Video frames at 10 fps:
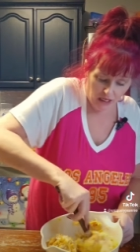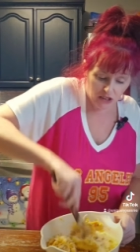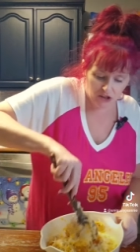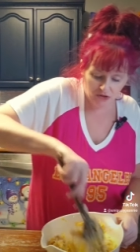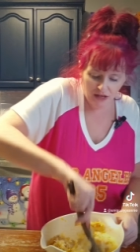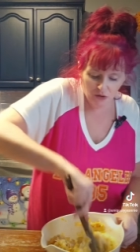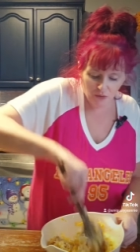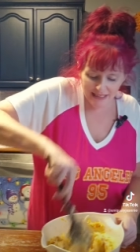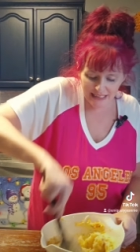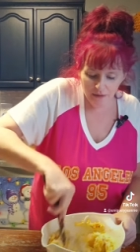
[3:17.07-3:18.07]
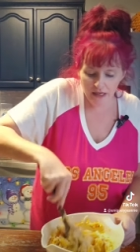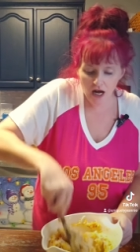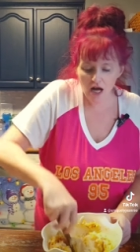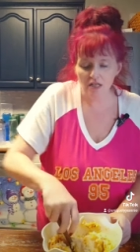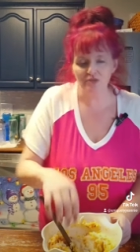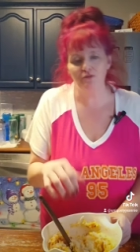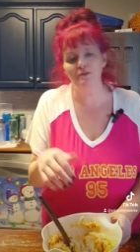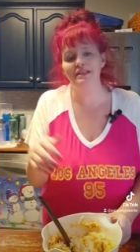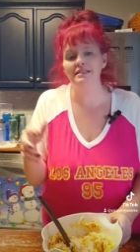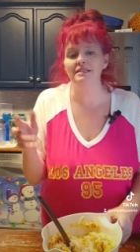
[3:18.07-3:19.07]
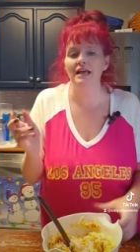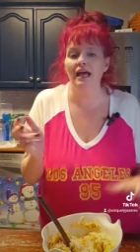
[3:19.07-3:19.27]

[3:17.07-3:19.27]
So now the recipe calls for me to,